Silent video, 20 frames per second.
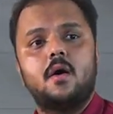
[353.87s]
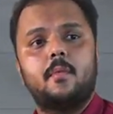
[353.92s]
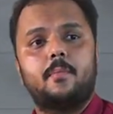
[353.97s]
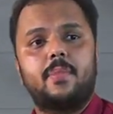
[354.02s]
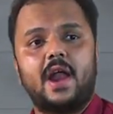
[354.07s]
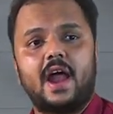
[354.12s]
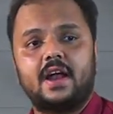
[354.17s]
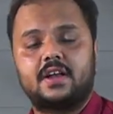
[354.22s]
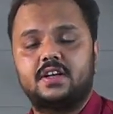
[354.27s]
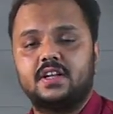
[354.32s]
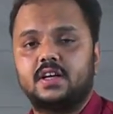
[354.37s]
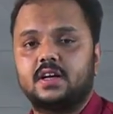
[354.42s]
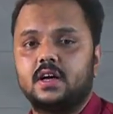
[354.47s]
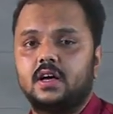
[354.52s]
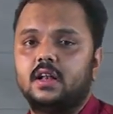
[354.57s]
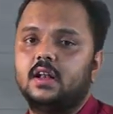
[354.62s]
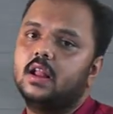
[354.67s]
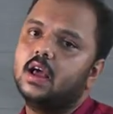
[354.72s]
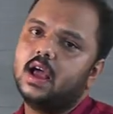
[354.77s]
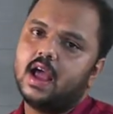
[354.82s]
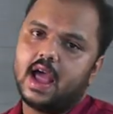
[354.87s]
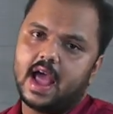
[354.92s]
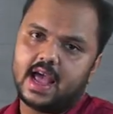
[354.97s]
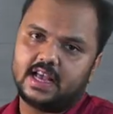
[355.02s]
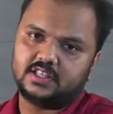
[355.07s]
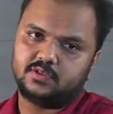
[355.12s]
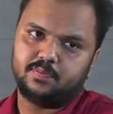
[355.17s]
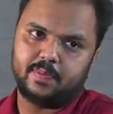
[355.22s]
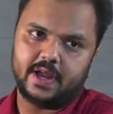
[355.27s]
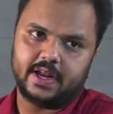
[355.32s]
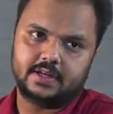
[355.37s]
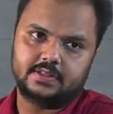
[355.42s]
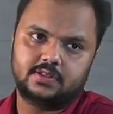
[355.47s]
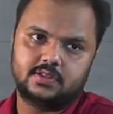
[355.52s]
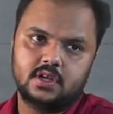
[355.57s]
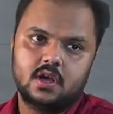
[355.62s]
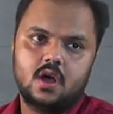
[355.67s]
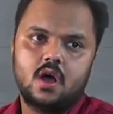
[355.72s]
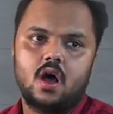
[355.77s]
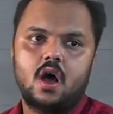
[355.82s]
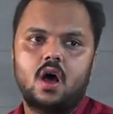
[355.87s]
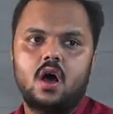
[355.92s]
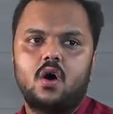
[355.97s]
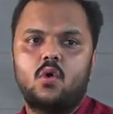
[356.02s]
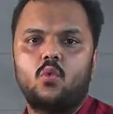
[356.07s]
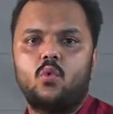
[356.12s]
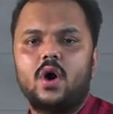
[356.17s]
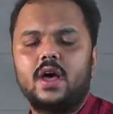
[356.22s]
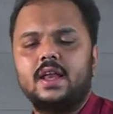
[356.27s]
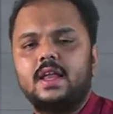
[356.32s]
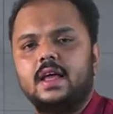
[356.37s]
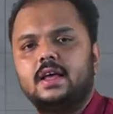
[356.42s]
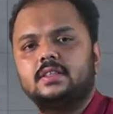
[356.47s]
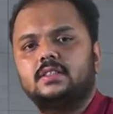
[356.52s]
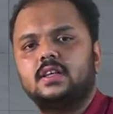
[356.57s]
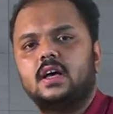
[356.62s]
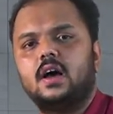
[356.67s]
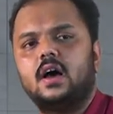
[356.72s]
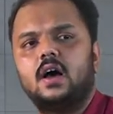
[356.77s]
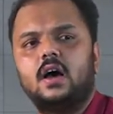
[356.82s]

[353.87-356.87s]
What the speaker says: practical aspects. One is